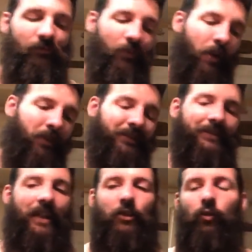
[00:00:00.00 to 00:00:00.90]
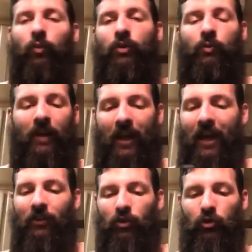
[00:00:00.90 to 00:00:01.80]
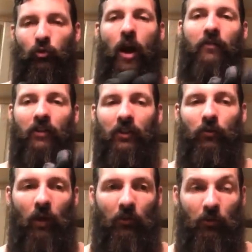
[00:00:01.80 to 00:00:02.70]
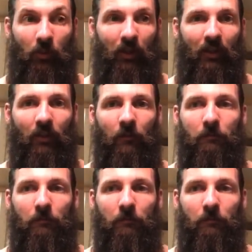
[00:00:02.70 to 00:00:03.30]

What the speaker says: I'm not saying you catastrophically wreck your bike,